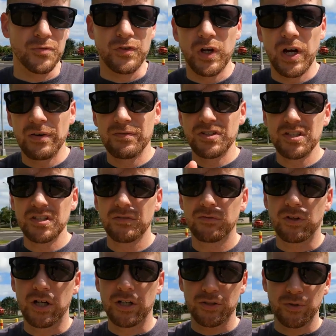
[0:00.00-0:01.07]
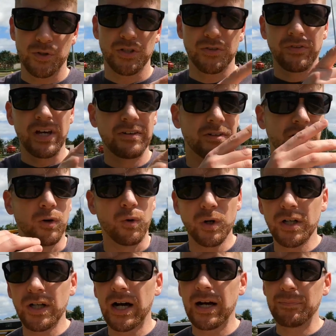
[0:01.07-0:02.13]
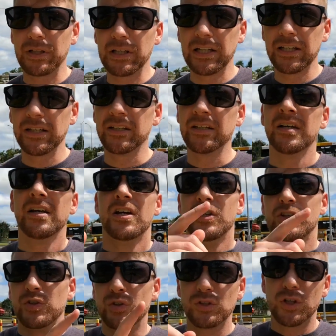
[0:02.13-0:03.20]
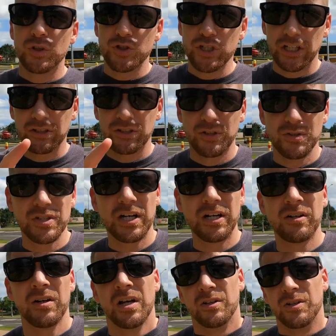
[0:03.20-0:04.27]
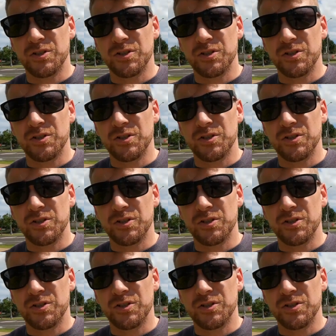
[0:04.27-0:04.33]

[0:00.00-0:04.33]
If you haven't seen the vlog tours of Ewa or Kapolei, you can go check those out.